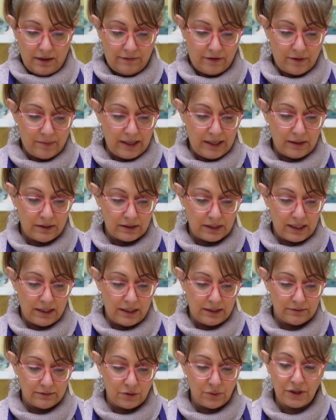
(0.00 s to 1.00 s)
for
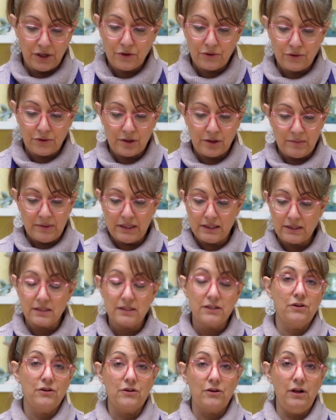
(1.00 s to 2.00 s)
about 20 or 30 minutes
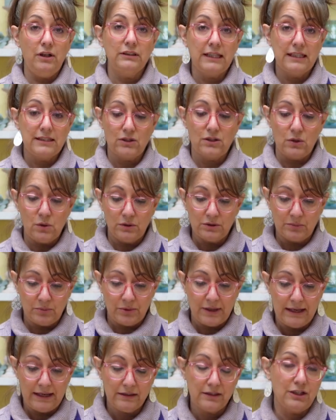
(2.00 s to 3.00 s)
until they're all nice and golden
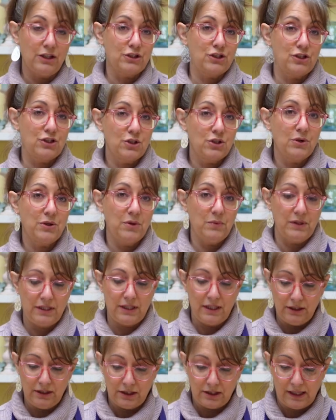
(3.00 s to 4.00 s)
brown, and I'll show you what
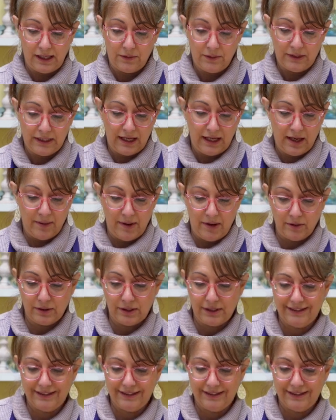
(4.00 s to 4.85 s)
they look like when they come out.